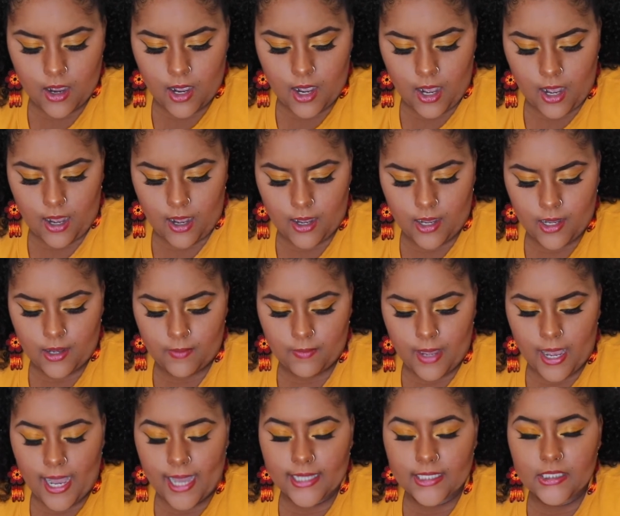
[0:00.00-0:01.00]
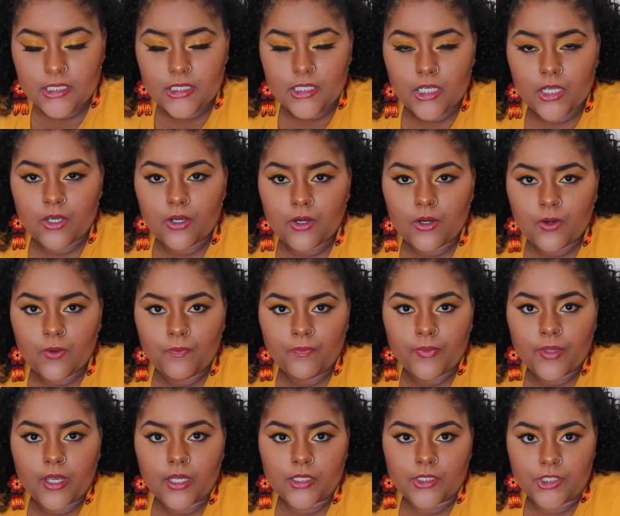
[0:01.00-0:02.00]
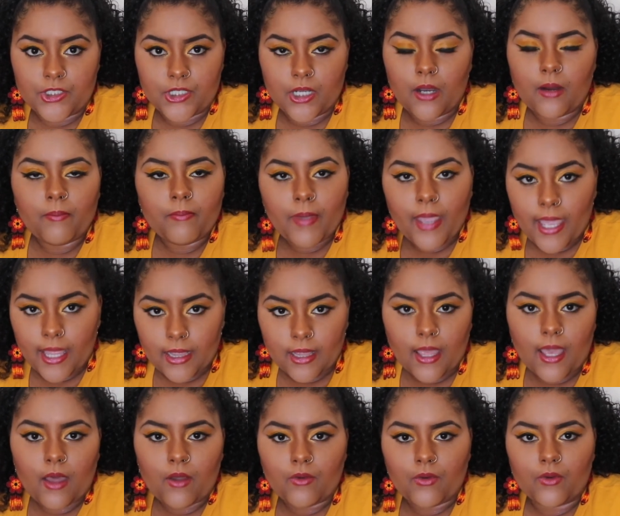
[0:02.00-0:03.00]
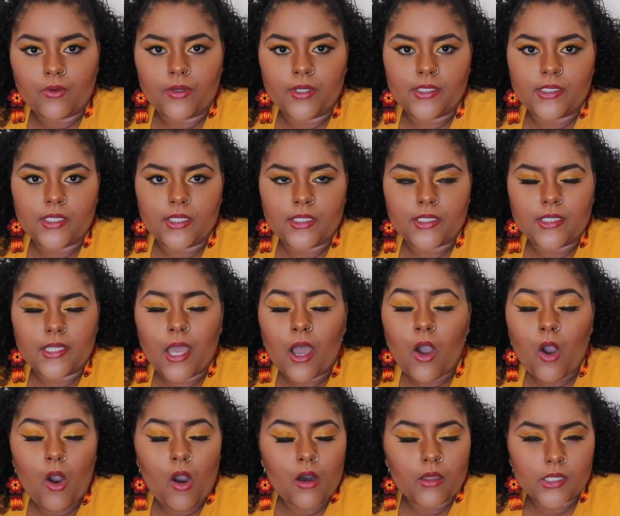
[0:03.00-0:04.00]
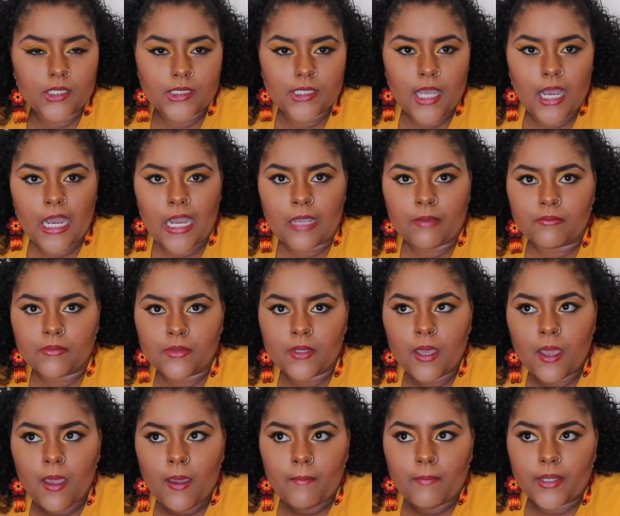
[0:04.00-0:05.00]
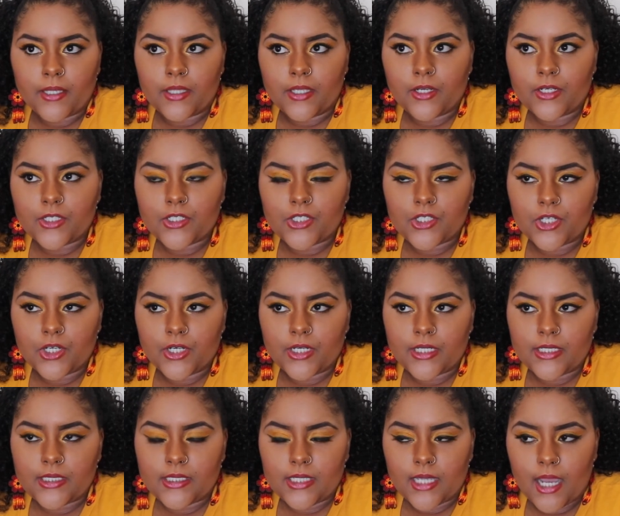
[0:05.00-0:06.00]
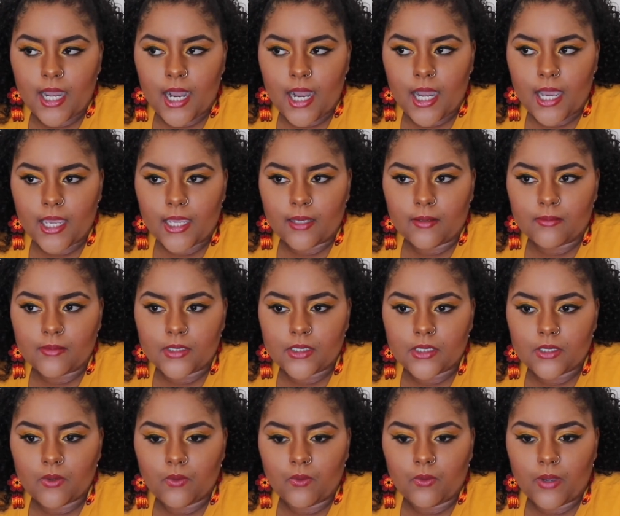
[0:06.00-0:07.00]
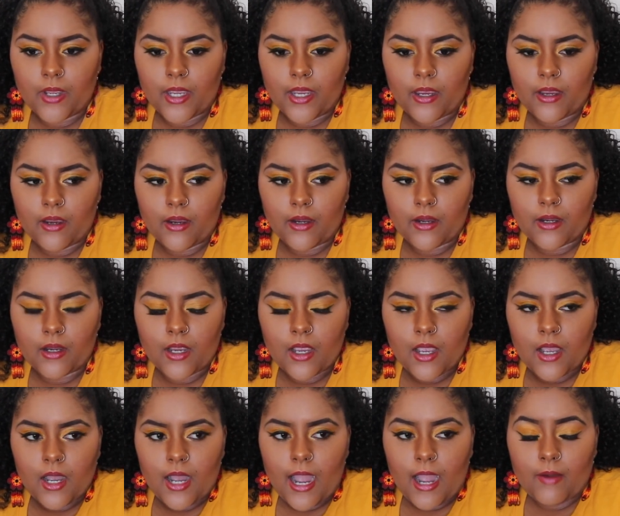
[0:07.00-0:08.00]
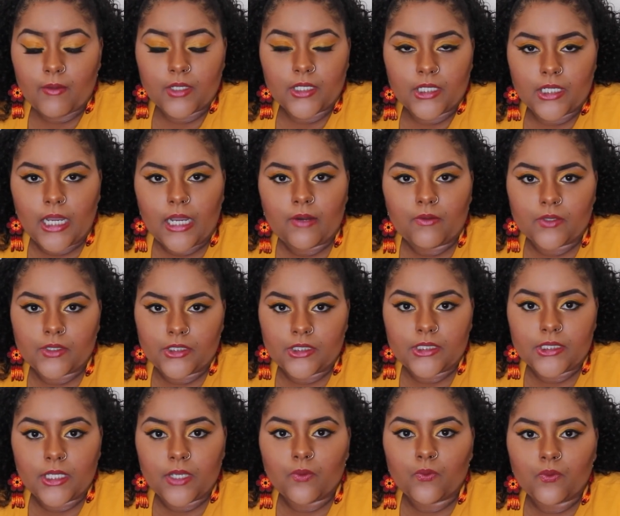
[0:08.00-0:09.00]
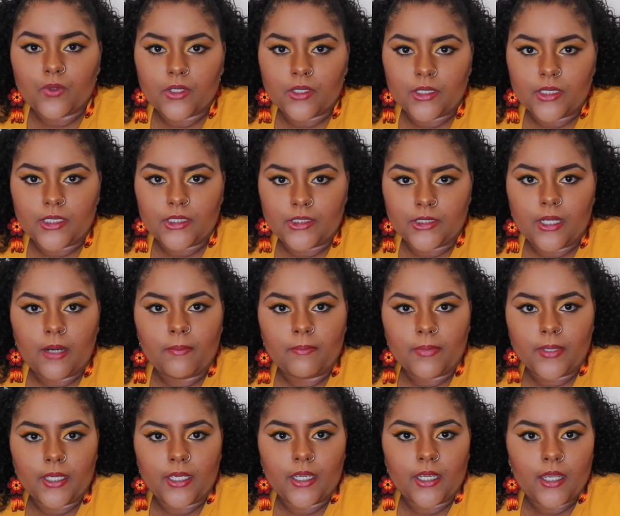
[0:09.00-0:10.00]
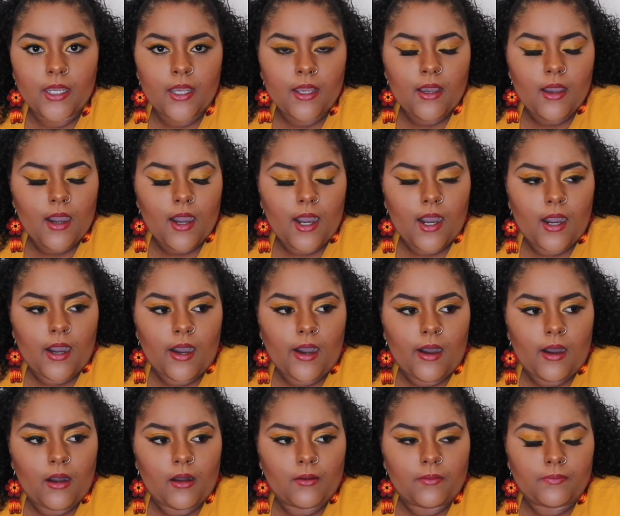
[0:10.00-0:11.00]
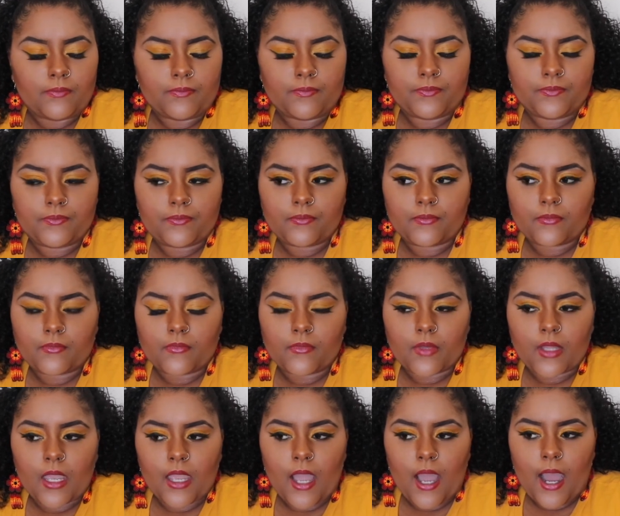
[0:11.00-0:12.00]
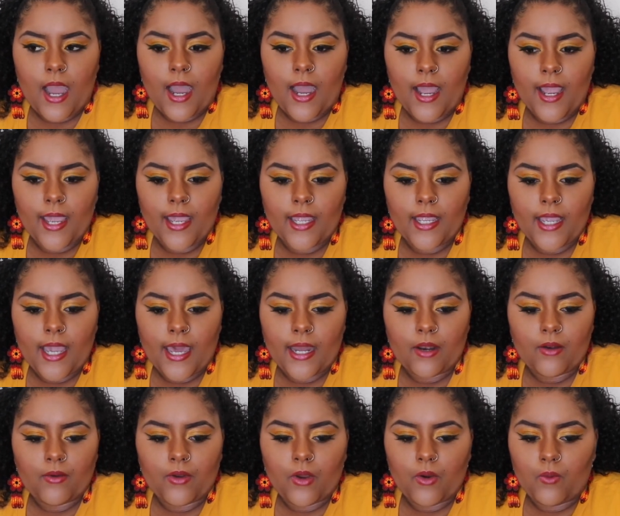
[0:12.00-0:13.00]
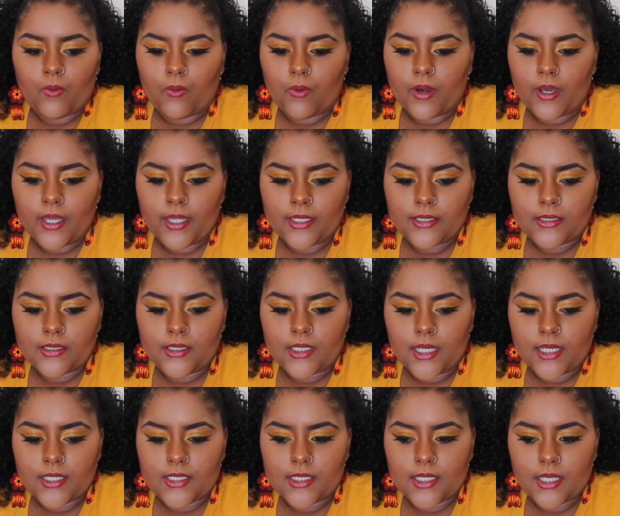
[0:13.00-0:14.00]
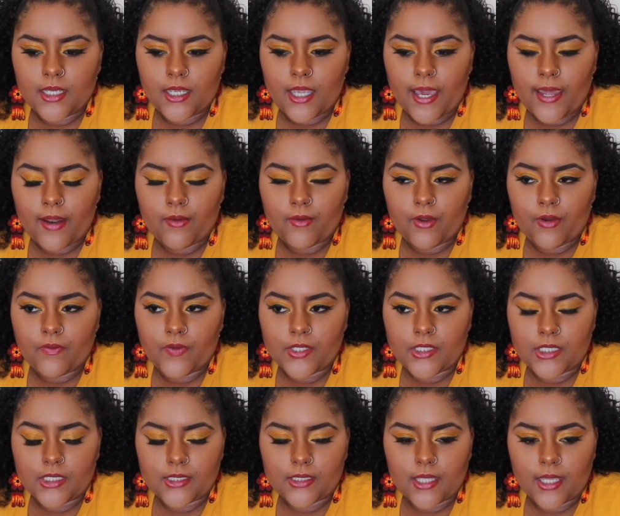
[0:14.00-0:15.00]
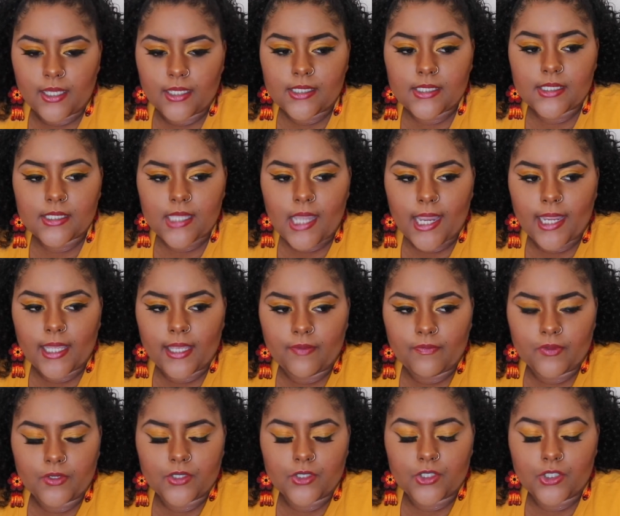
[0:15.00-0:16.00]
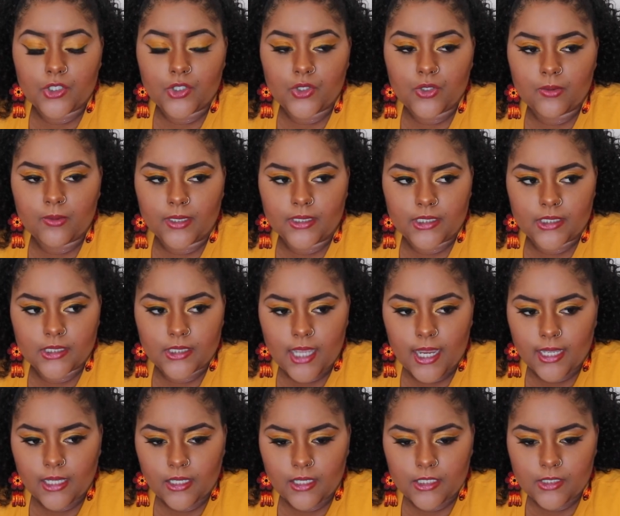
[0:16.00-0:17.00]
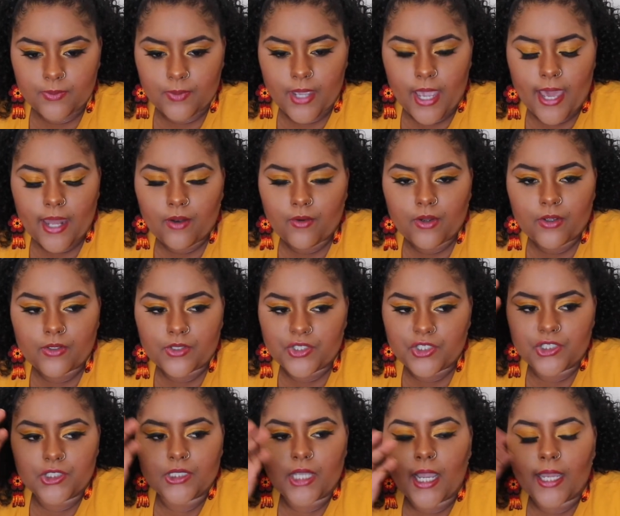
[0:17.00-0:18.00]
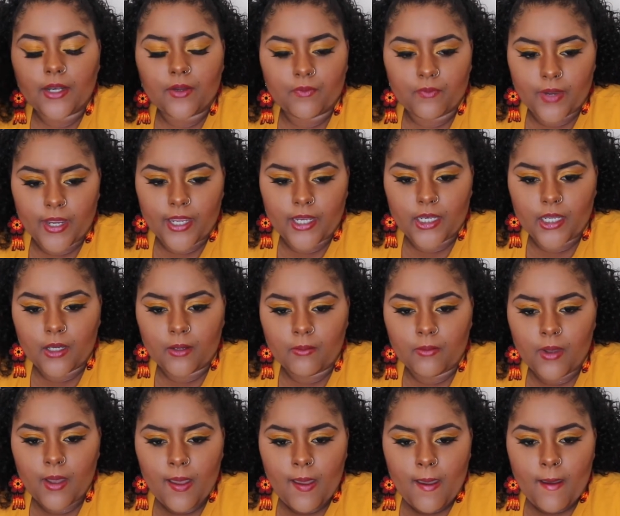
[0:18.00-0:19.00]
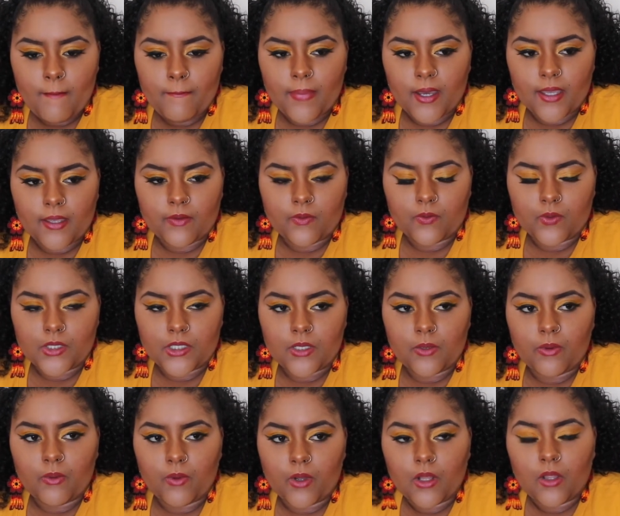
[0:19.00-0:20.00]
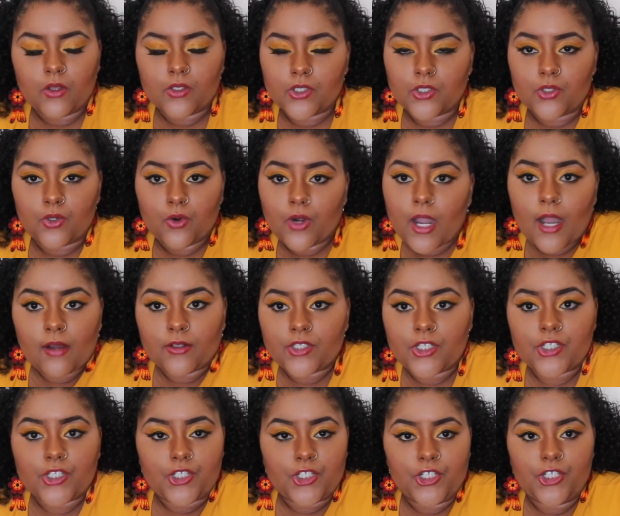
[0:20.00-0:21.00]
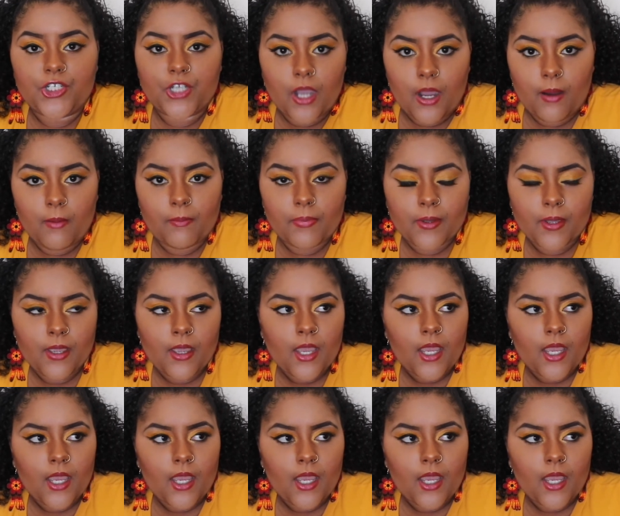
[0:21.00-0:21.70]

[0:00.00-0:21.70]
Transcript: Um, I still jump at loud noises, not all the time, but there are certain times where I would I would just get really jumpy. Um, I I don't know what does it. I don't know if it's just like si- if there's just too much silence, but I don't know. It's just kind of random. But when someone will close the door, I'll just jump.